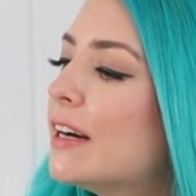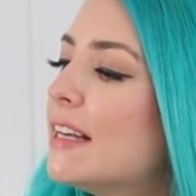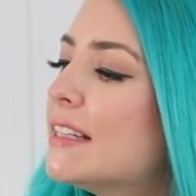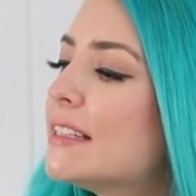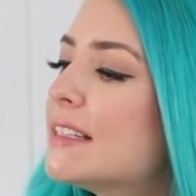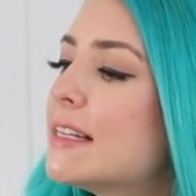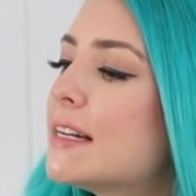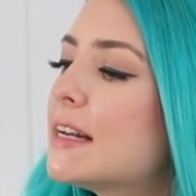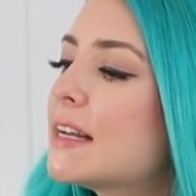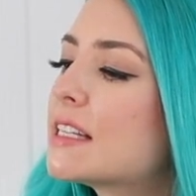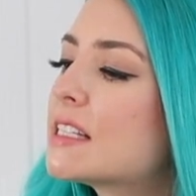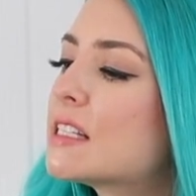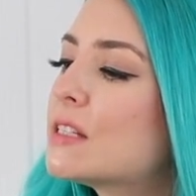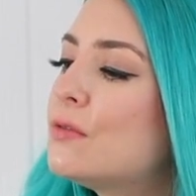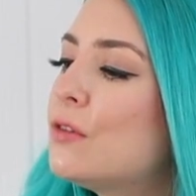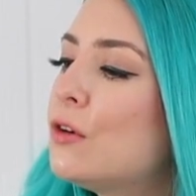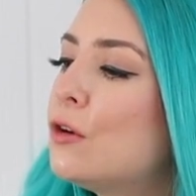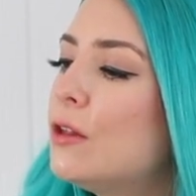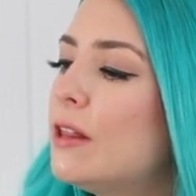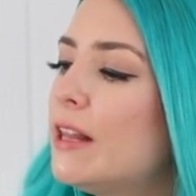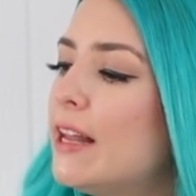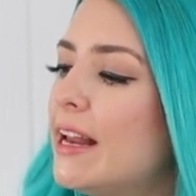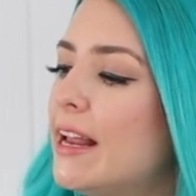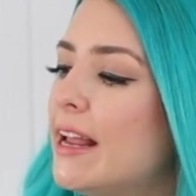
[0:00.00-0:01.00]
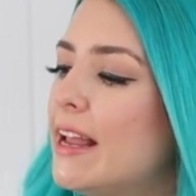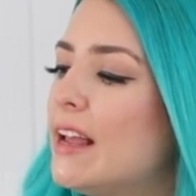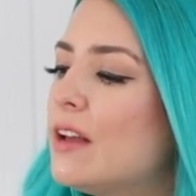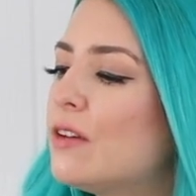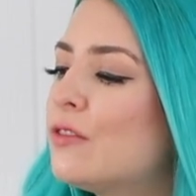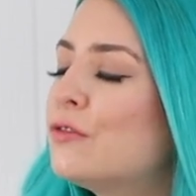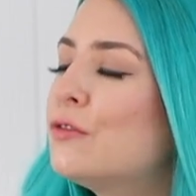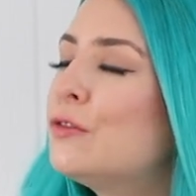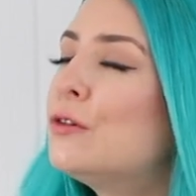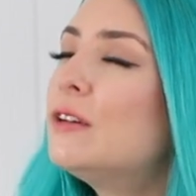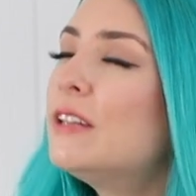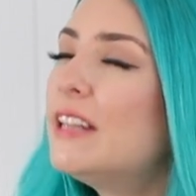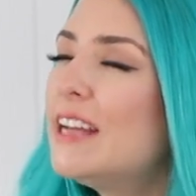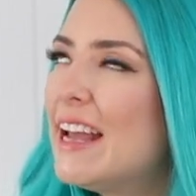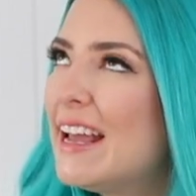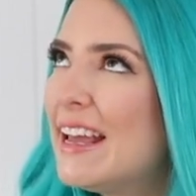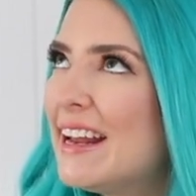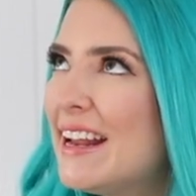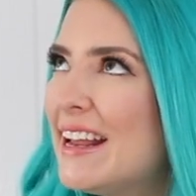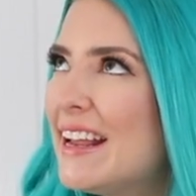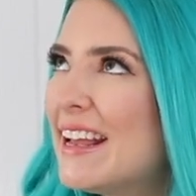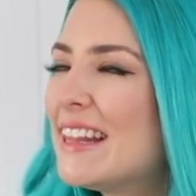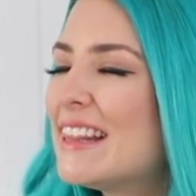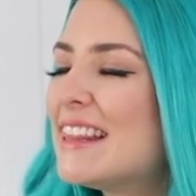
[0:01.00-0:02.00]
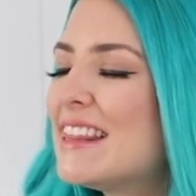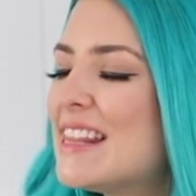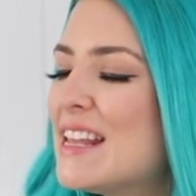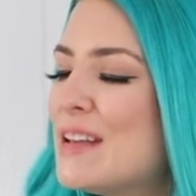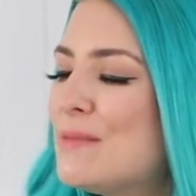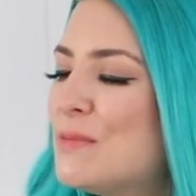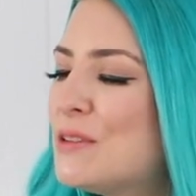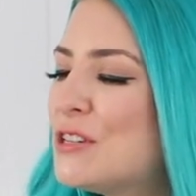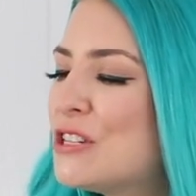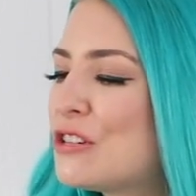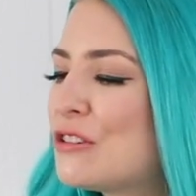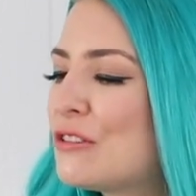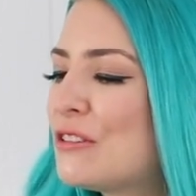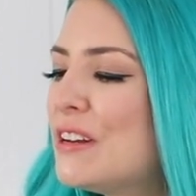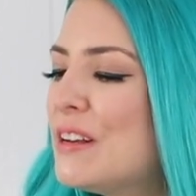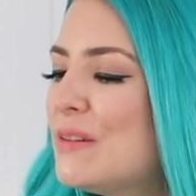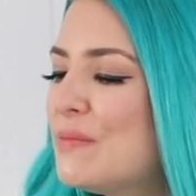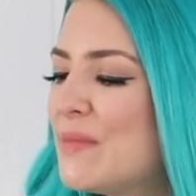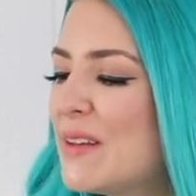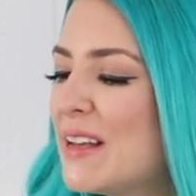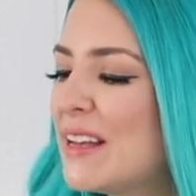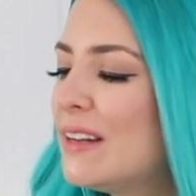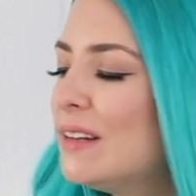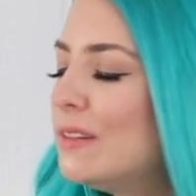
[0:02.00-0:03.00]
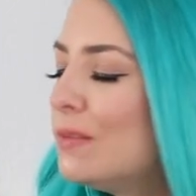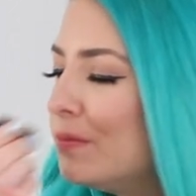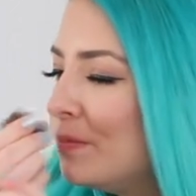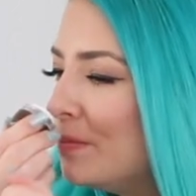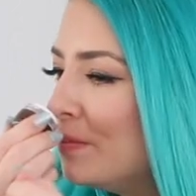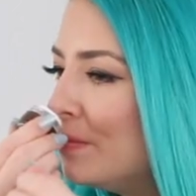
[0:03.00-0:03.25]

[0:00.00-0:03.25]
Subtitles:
It's an exfoliating lip treatment.